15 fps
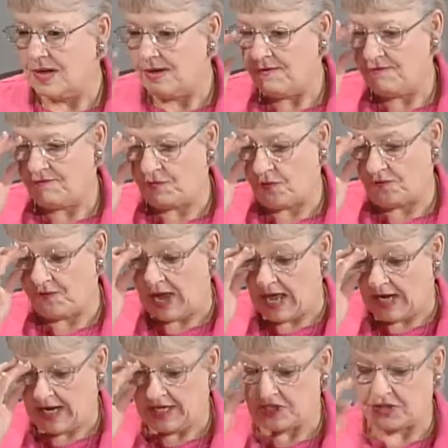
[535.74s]
for
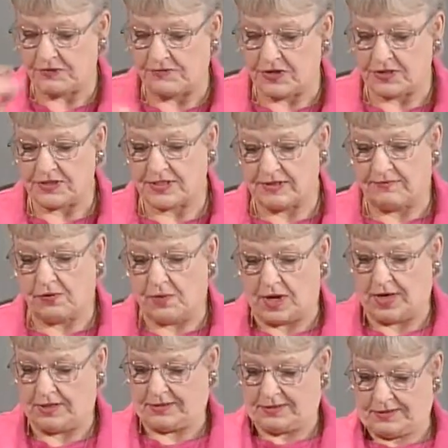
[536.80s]
violation of their civil
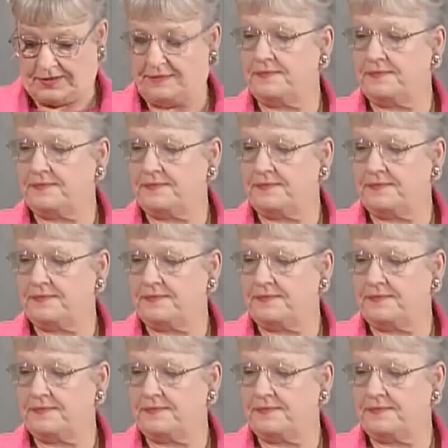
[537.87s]
rights.